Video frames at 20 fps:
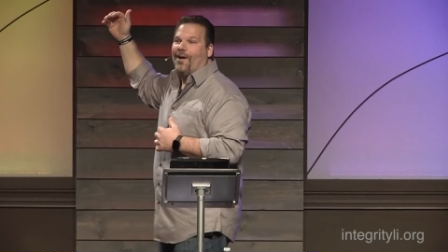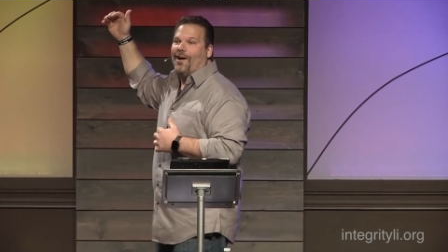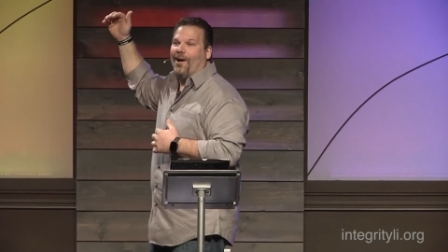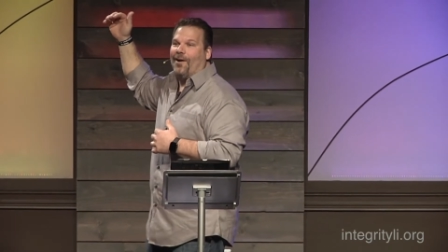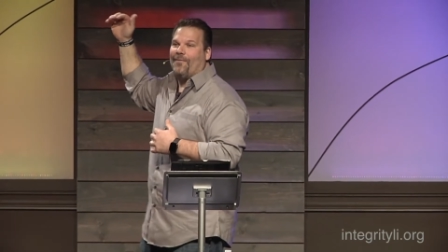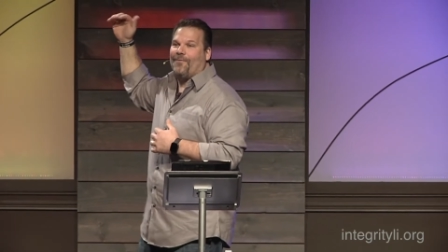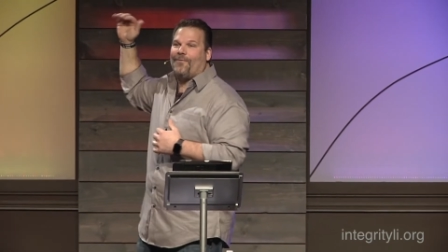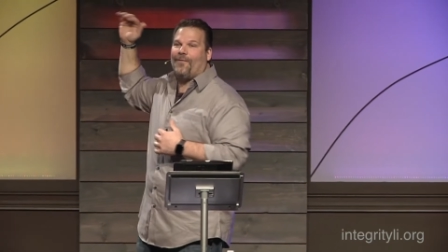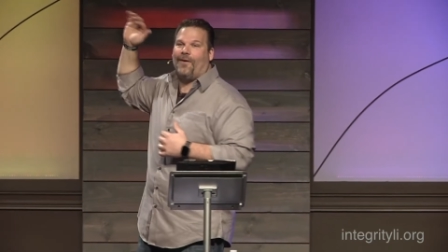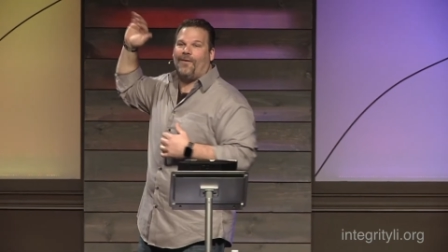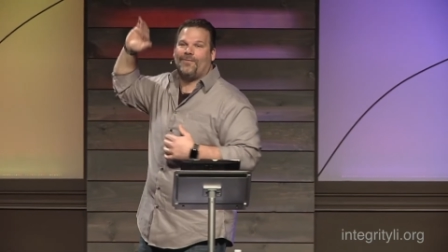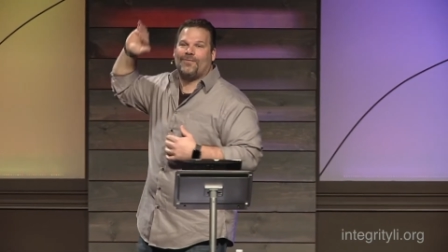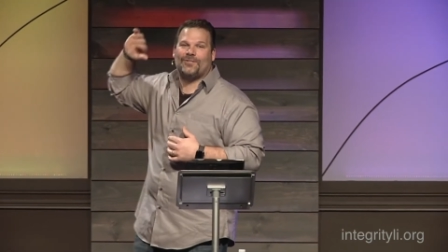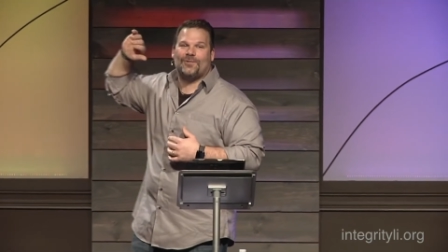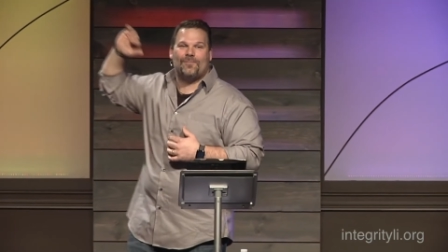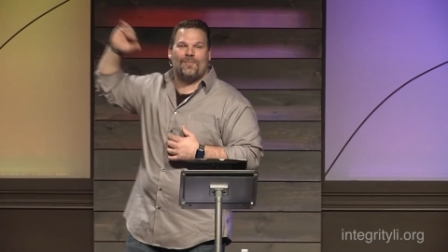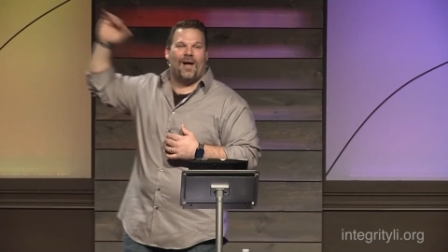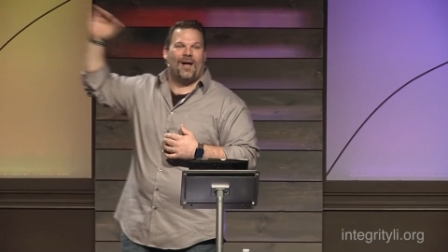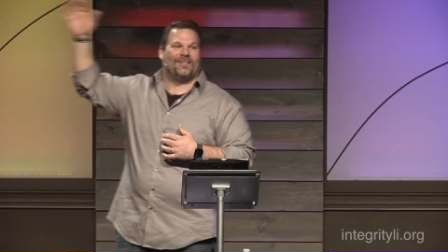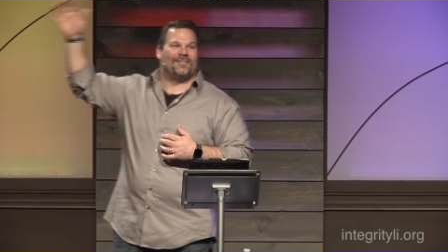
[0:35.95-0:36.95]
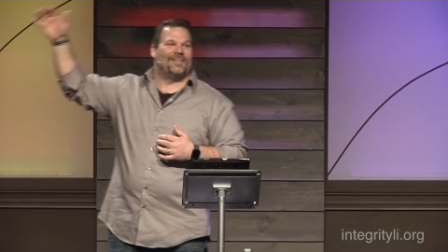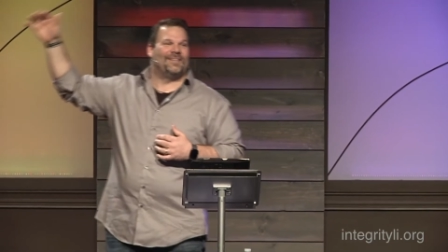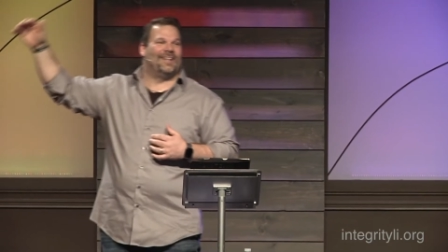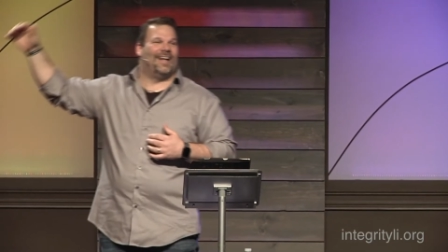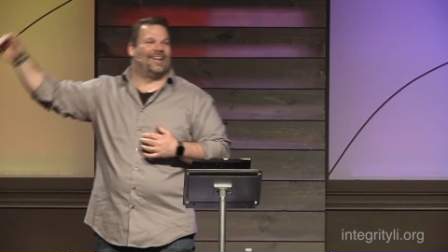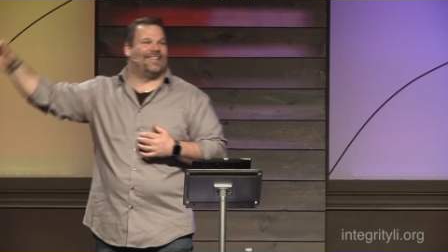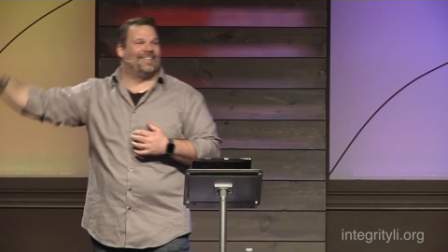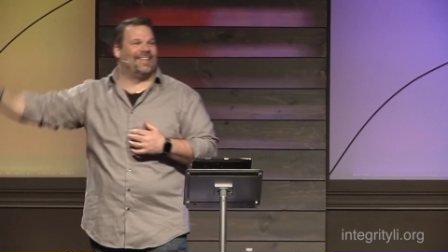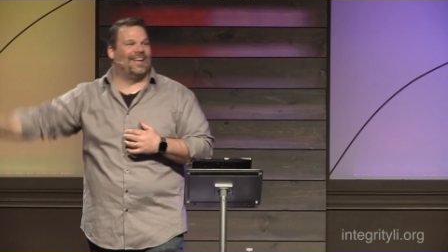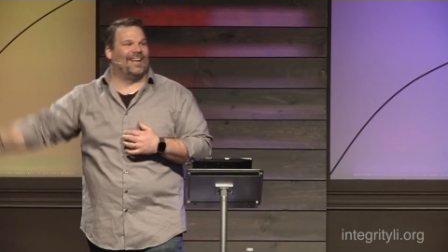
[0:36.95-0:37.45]
of, of surmounting
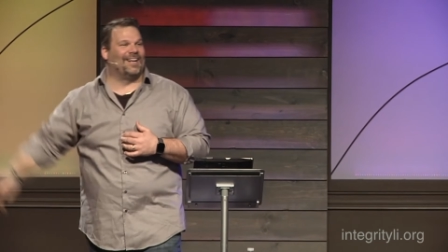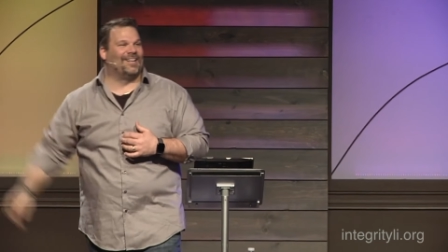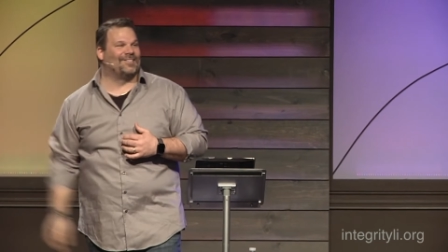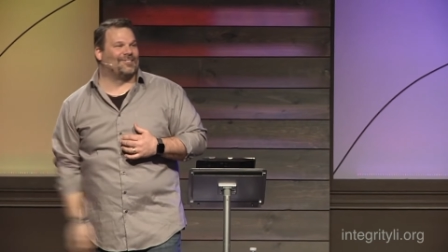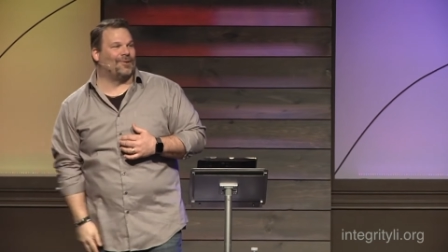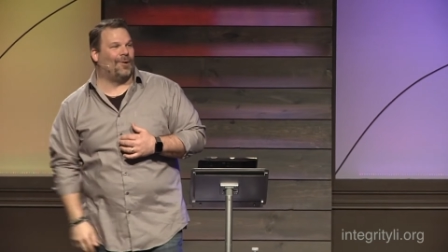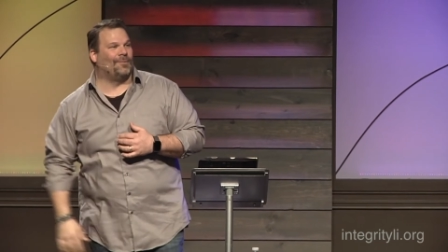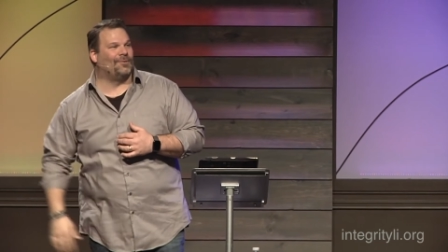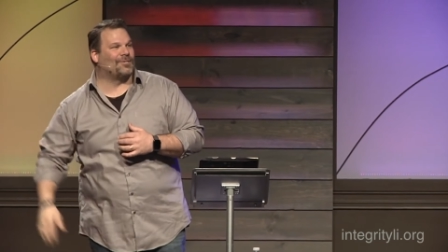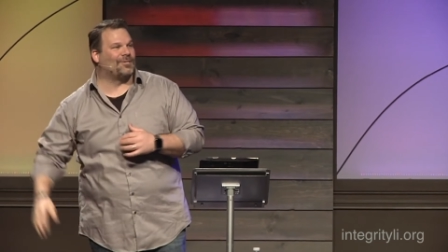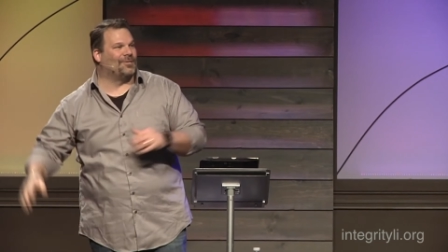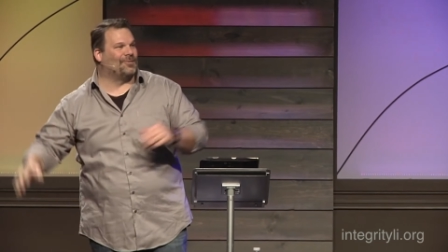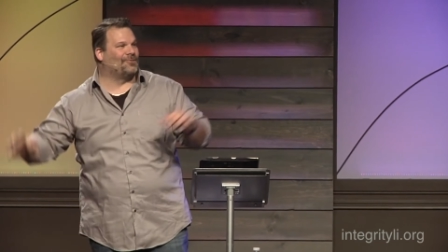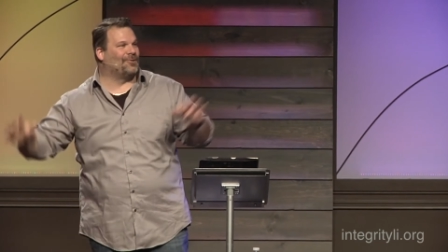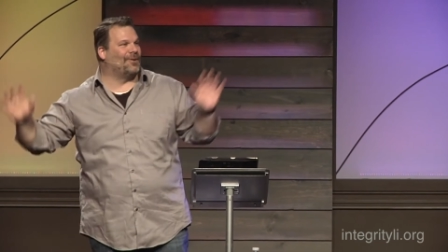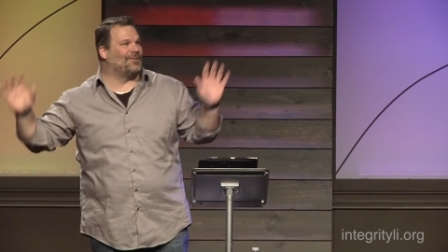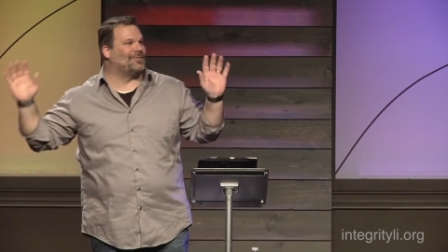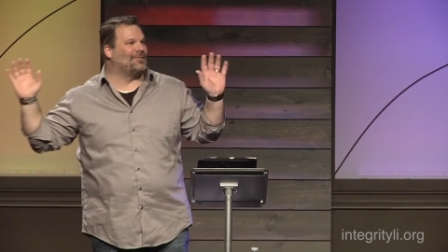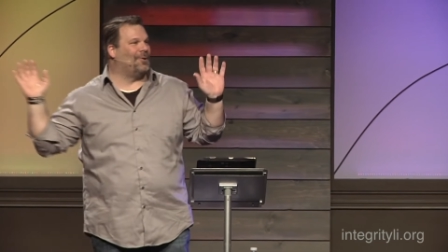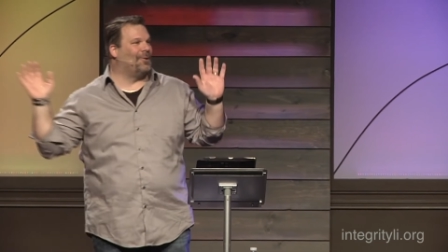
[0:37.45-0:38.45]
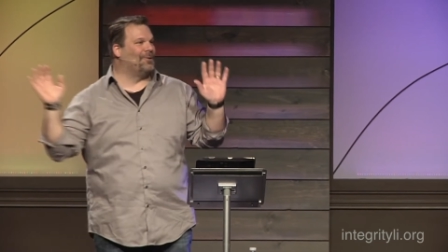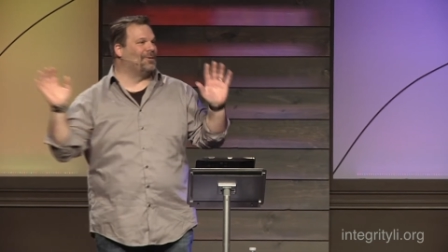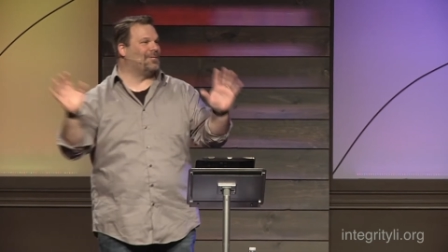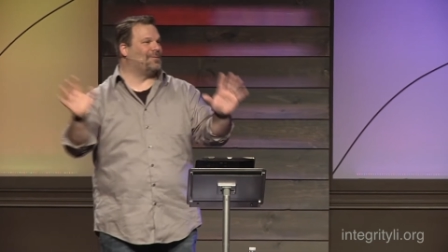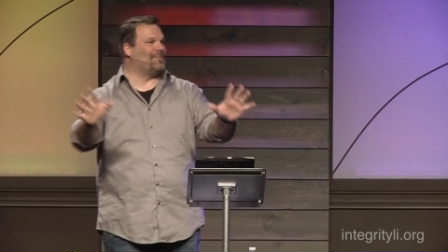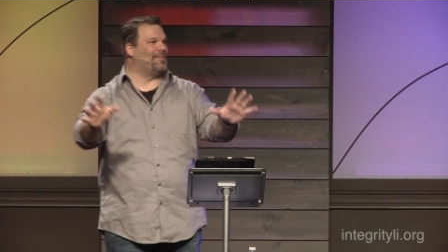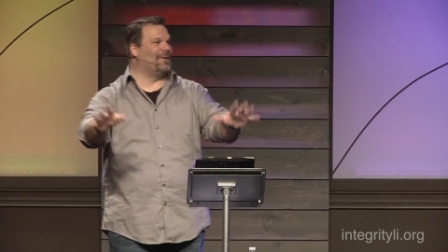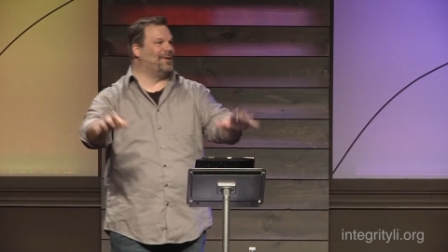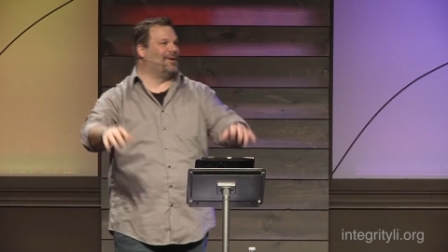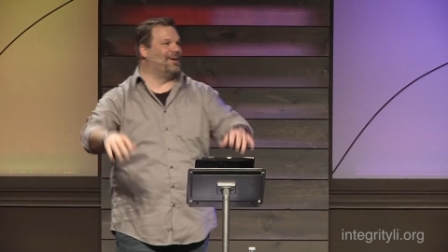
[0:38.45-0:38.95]
that thing. And so I'm just going to trust the Holy
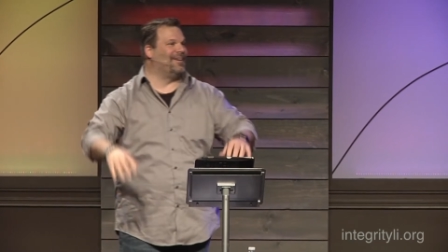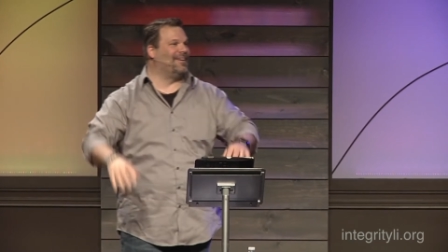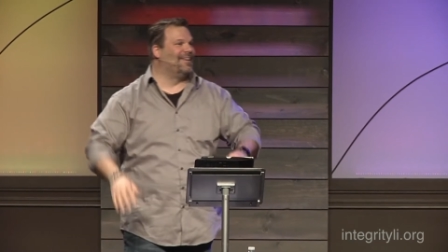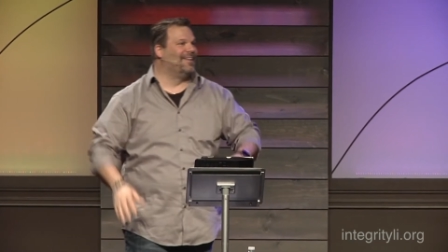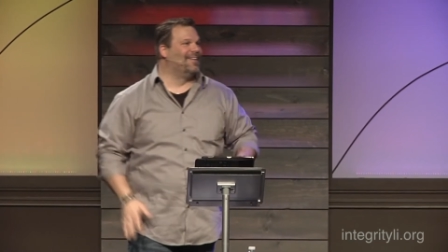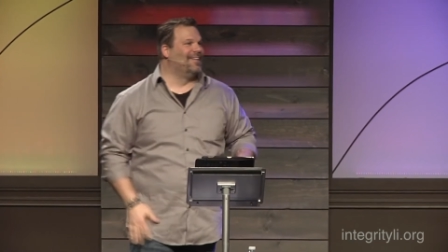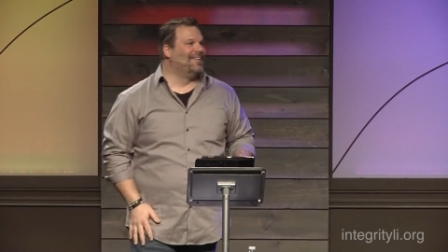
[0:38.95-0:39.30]
Spirit